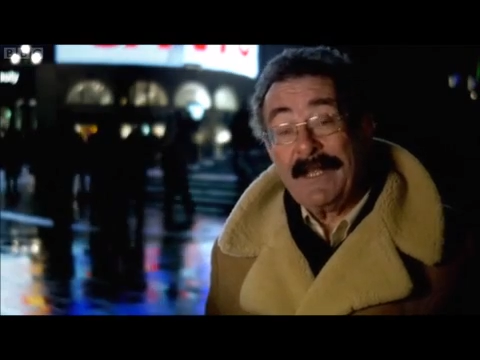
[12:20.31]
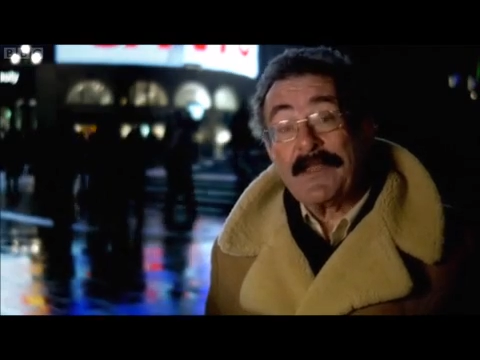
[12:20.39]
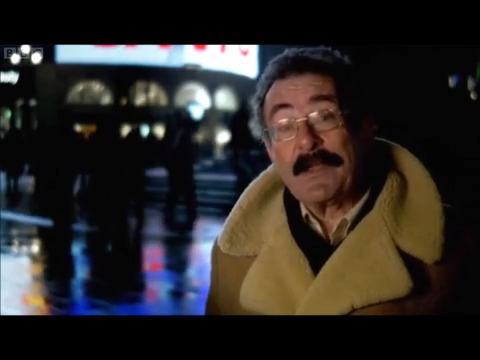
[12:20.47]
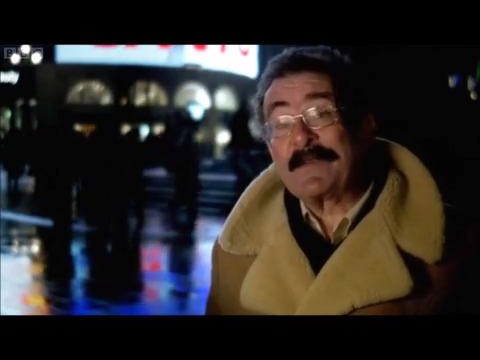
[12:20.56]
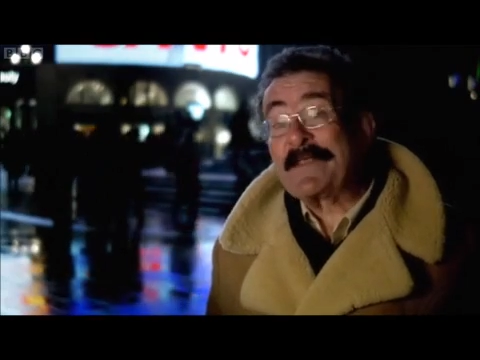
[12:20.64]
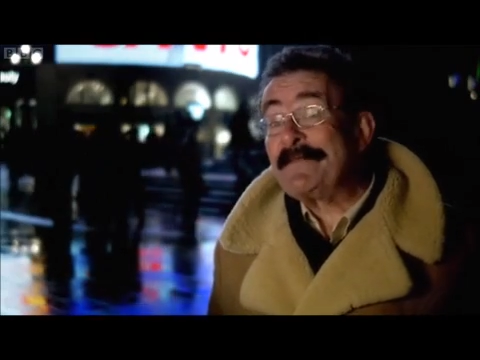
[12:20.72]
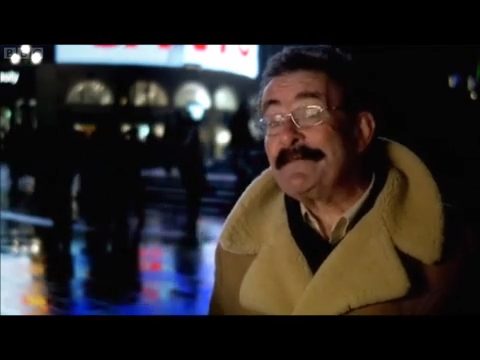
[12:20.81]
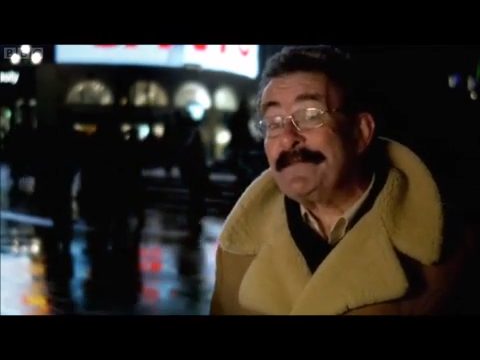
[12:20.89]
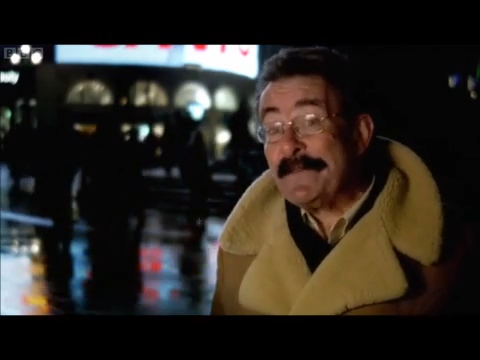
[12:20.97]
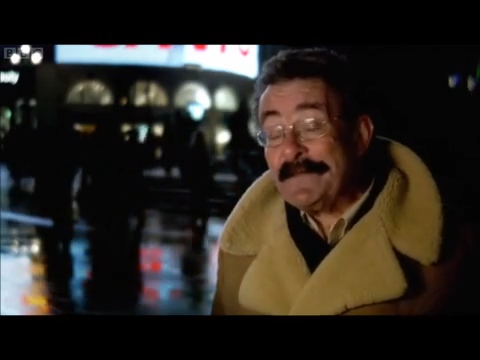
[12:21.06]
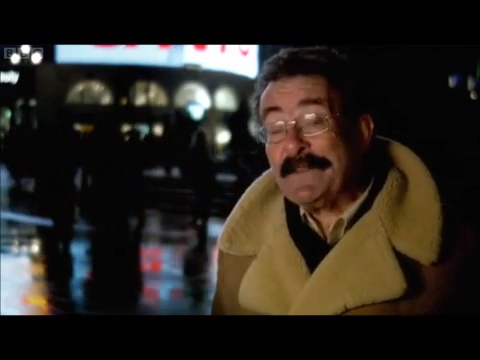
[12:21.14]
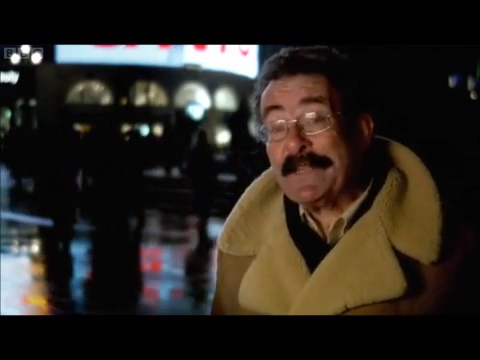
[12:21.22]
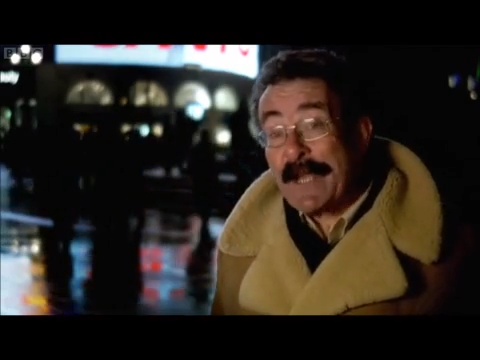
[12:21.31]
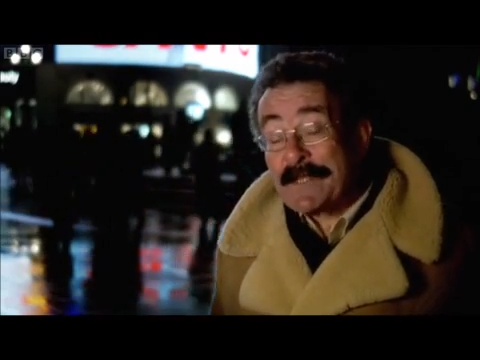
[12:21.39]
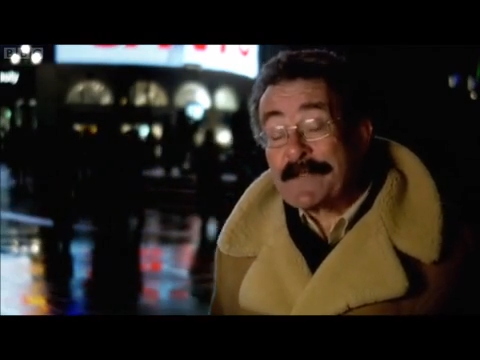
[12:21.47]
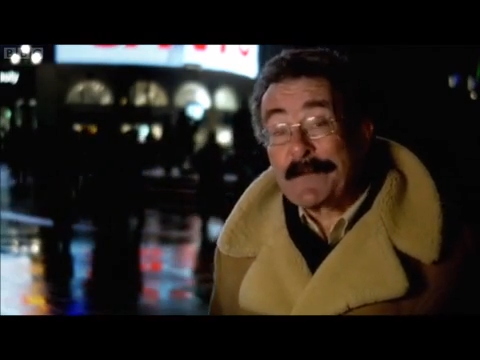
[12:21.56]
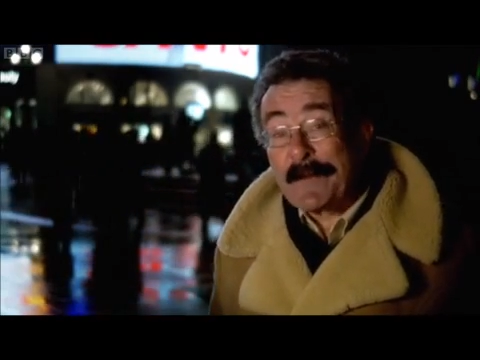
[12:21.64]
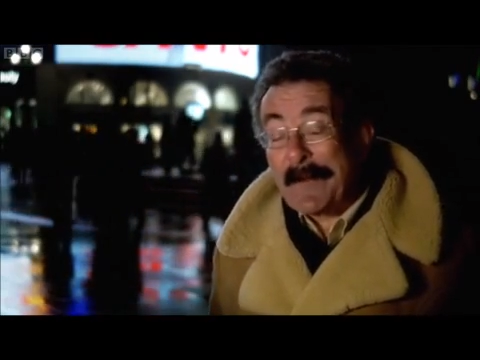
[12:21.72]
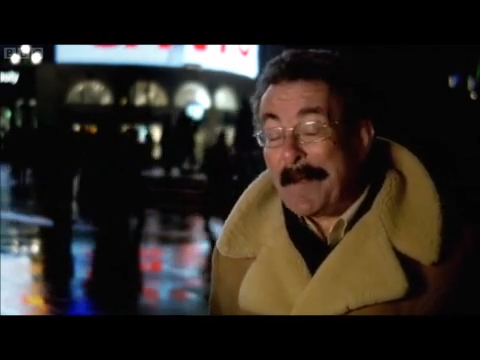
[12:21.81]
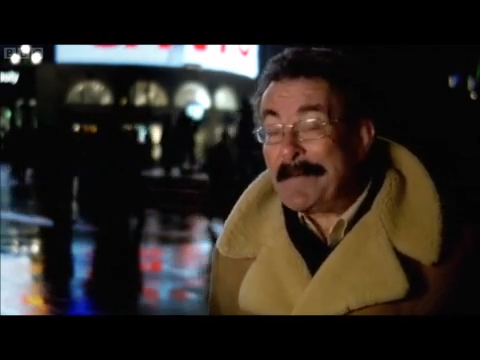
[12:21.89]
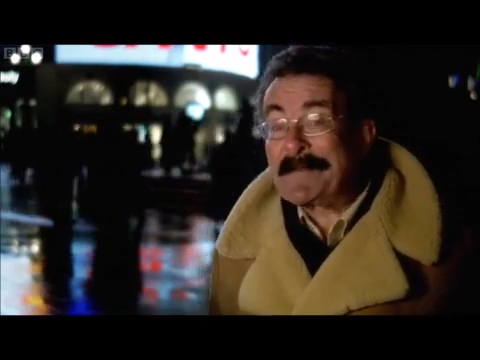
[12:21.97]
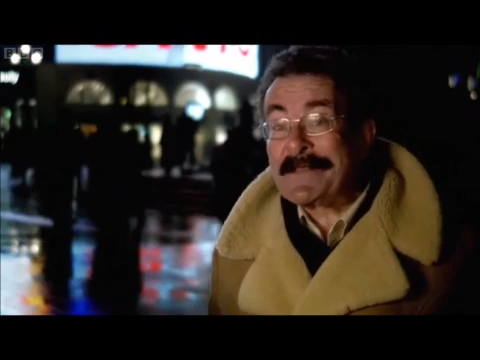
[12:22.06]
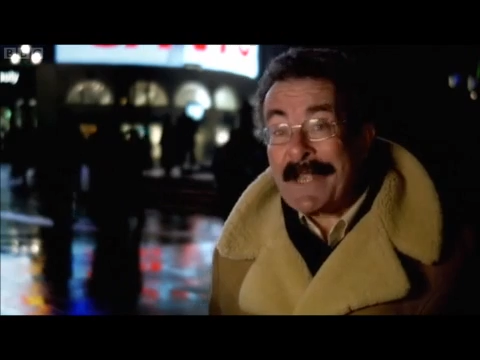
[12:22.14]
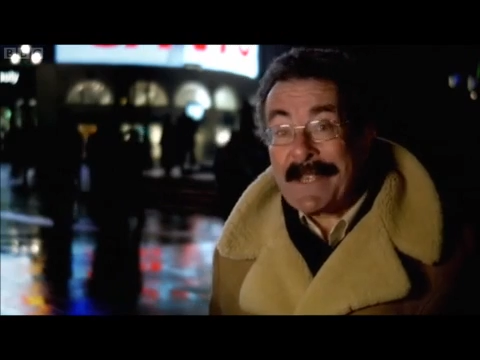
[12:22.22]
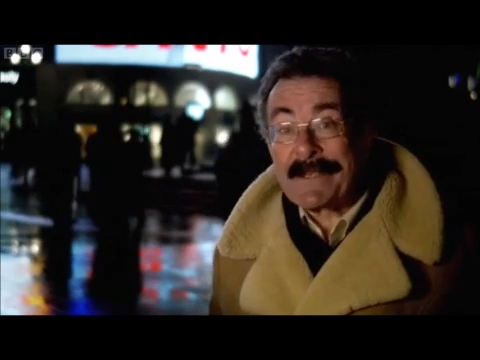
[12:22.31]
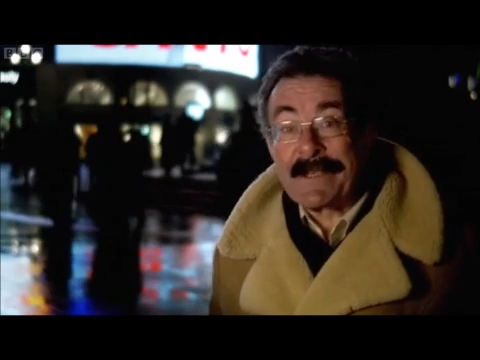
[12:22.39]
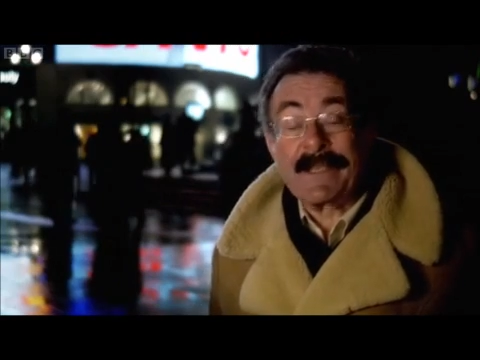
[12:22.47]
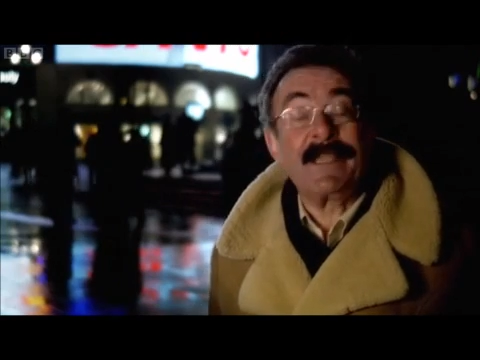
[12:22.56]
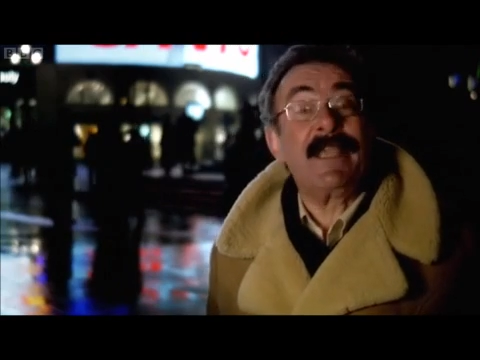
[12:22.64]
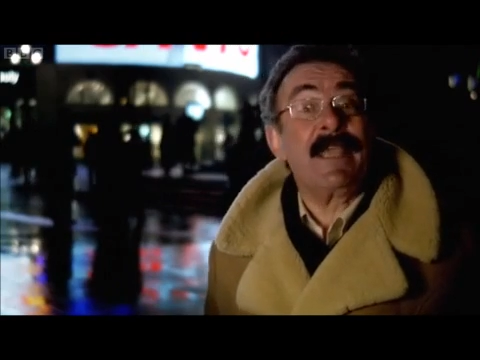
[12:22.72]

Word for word: that within 50 yards of where I'm standing,